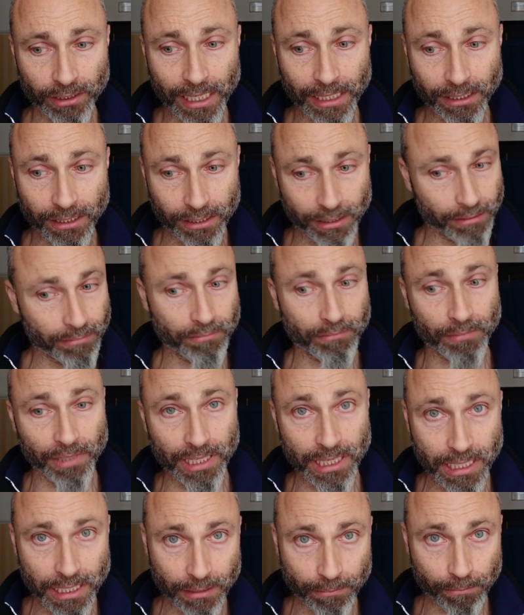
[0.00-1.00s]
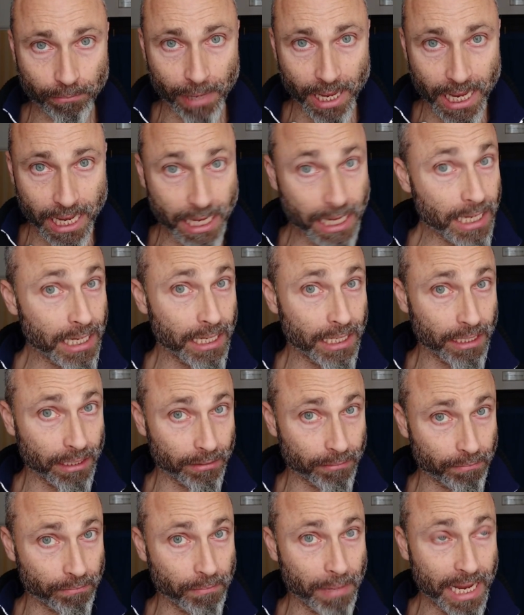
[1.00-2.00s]
that may
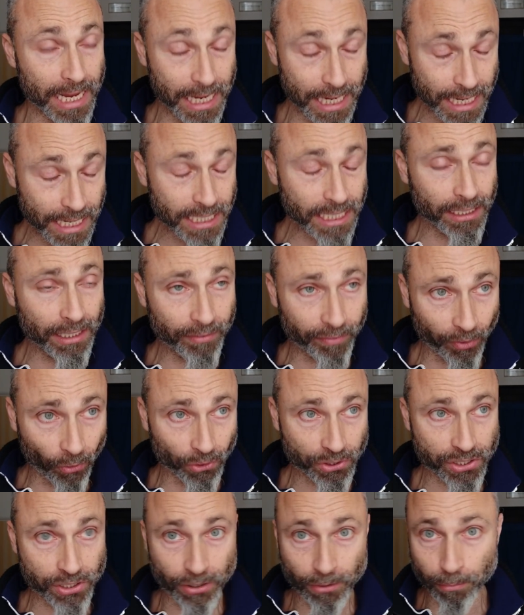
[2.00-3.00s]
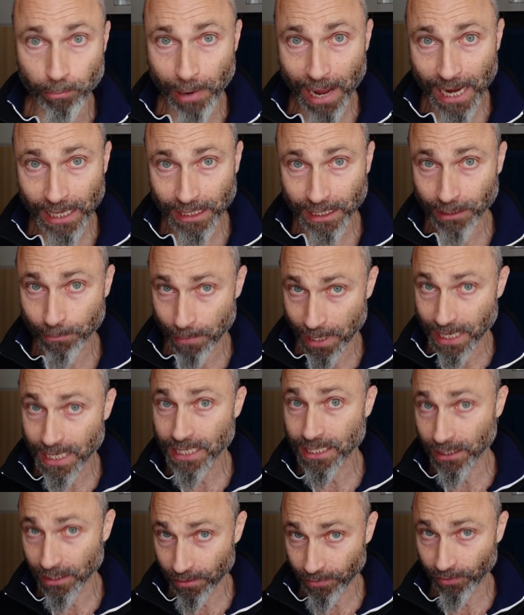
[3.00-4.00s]
may easily foster panic, may
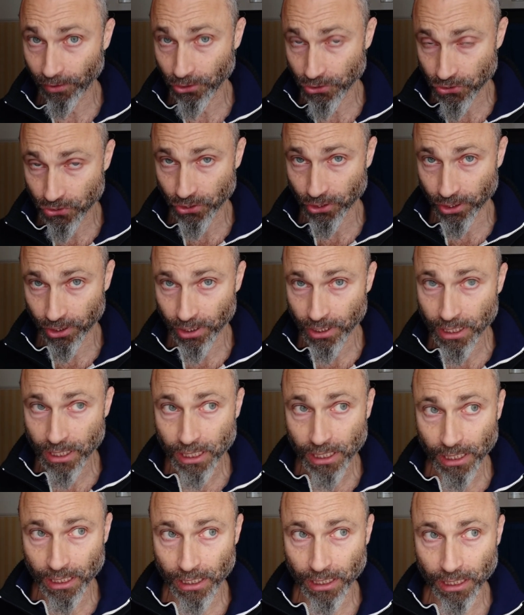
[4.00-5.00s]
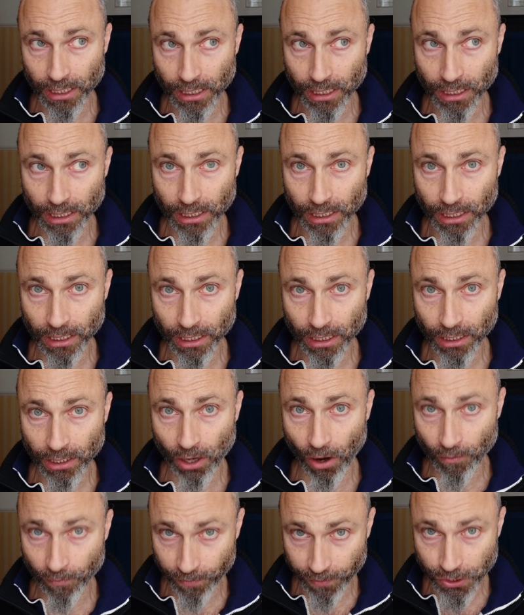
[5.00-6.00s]
easily foster uh,
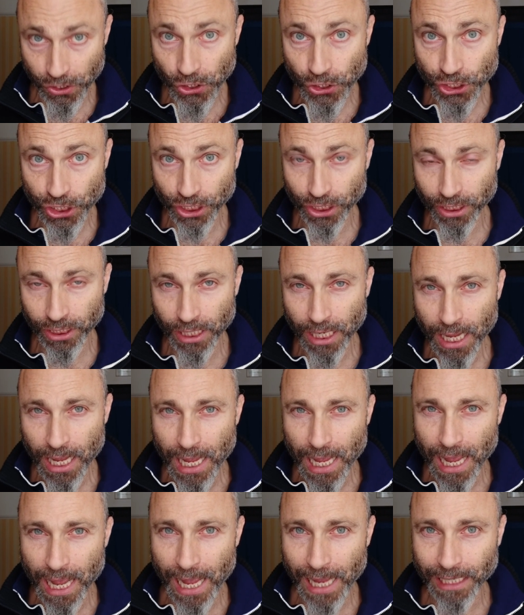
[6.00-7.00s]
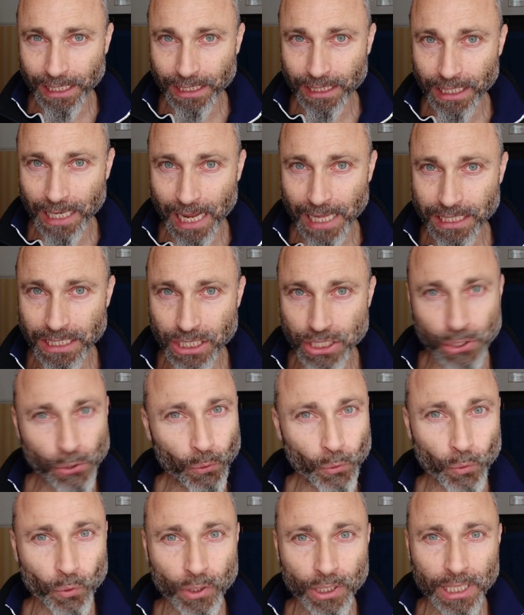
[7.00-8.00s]
confusion, and and
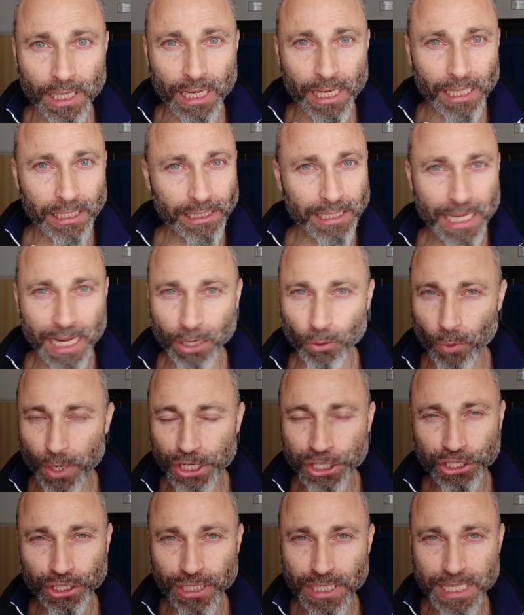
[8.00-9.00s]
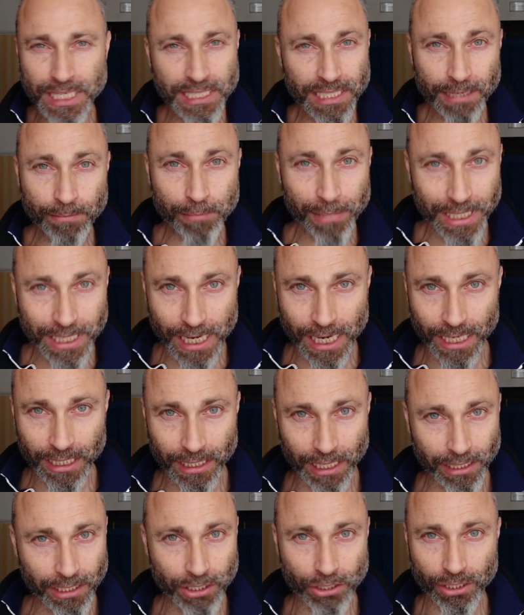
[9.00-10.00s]
so the equation is
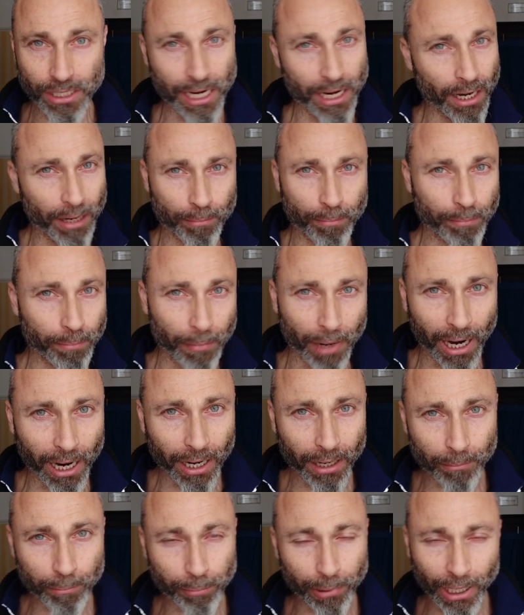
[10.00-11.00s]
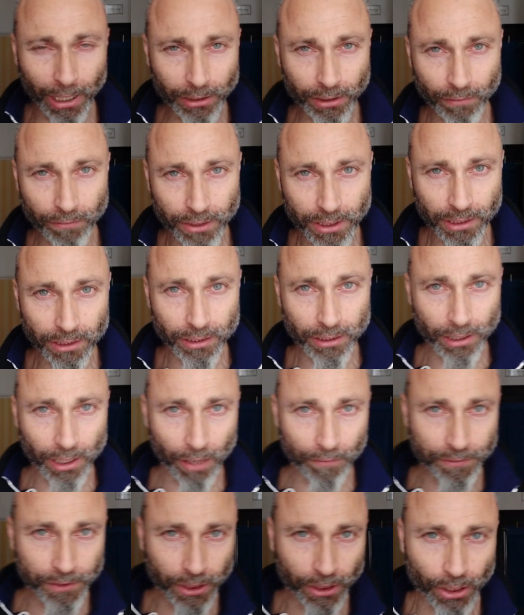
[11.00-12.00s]
immediate, and there are, are part of the
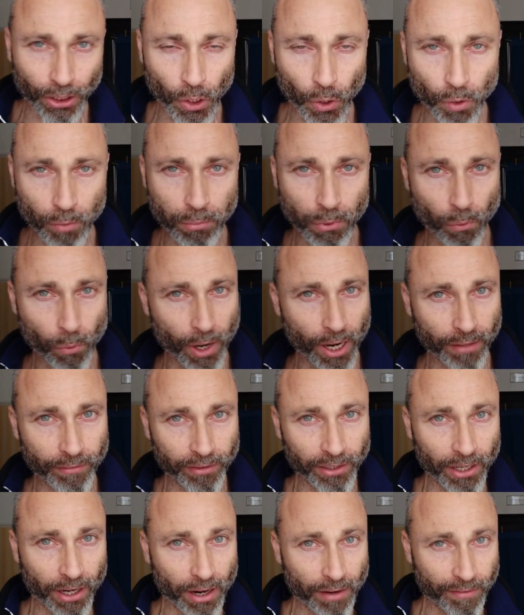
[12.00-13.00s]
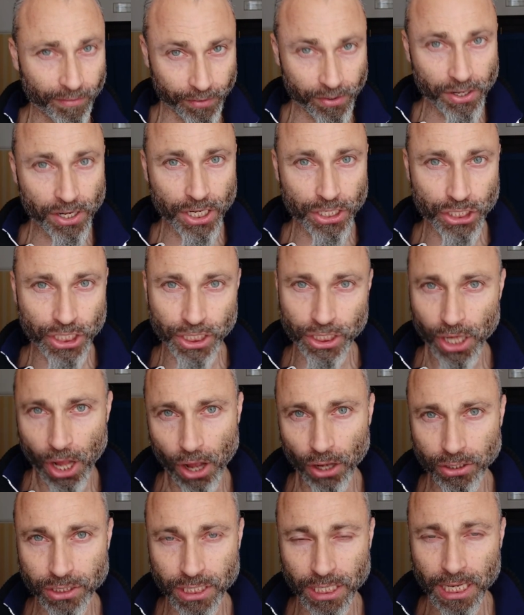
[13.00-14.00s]
of the globe where there are free-ranging
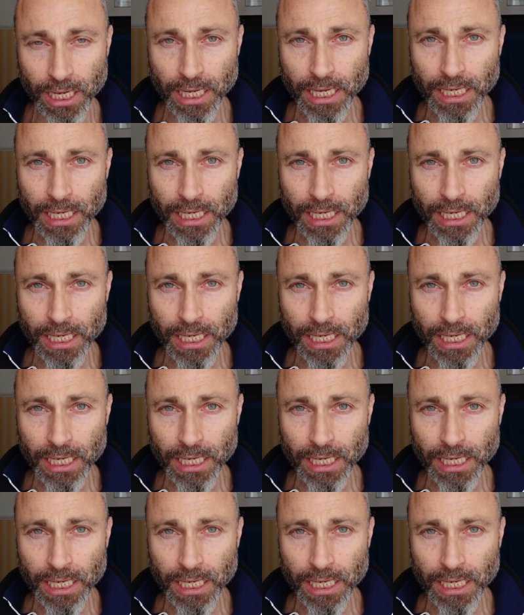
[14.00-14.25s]
dogs